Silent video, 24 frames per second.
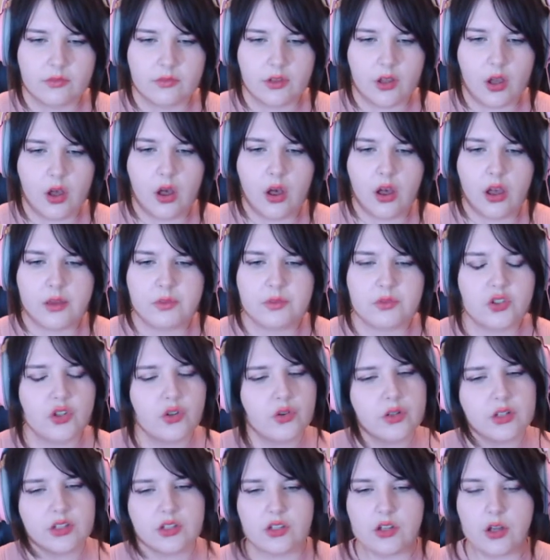Oh, I'm
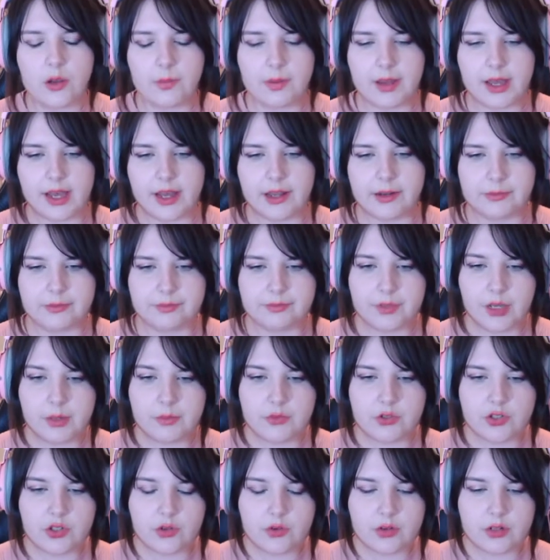sure it's not bad.
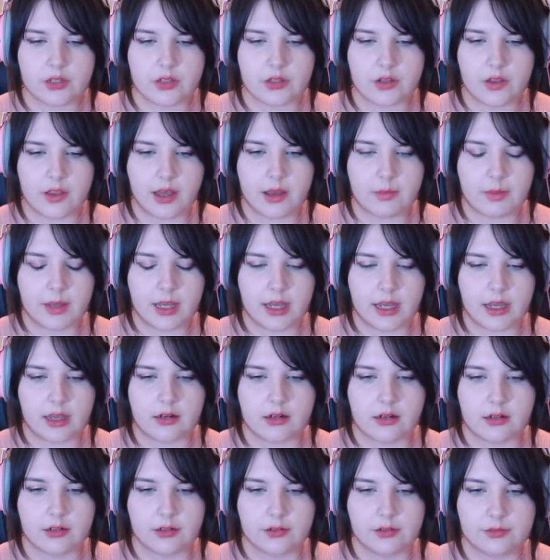I'm sure it's not that
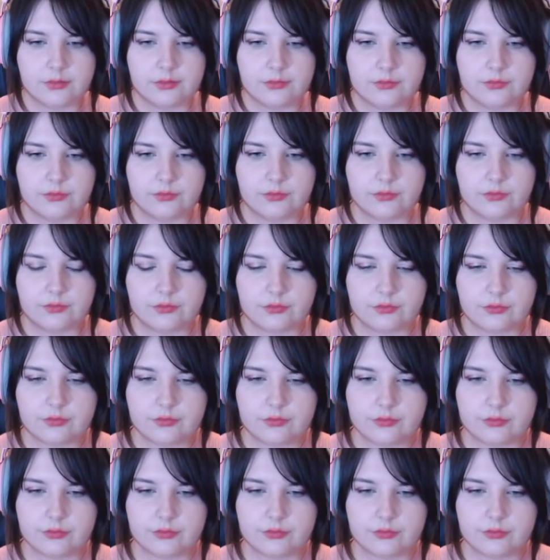bad.